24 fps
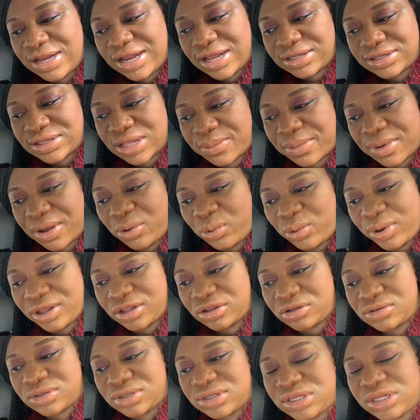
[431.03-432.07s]
the last time I
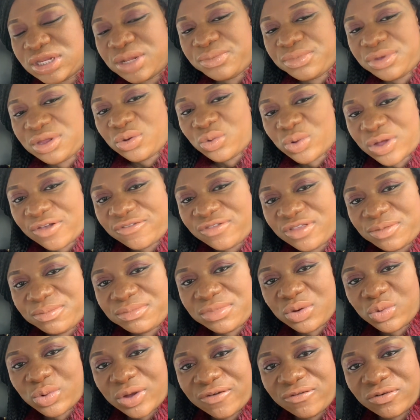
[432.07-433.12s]
went to see the
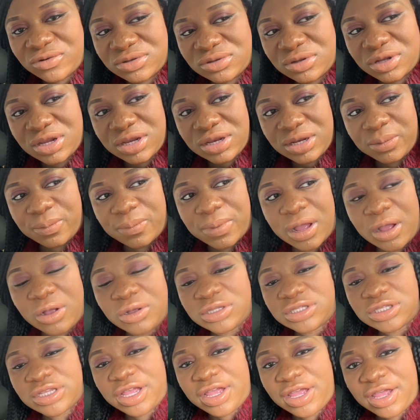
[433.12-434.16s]
midwife was talking
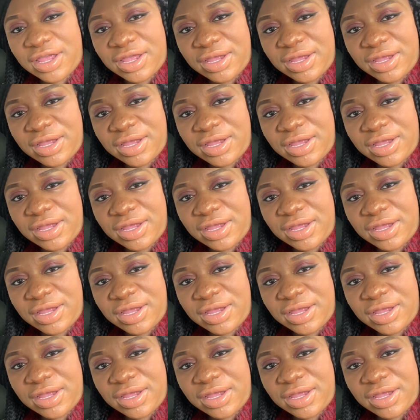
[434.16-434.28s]
about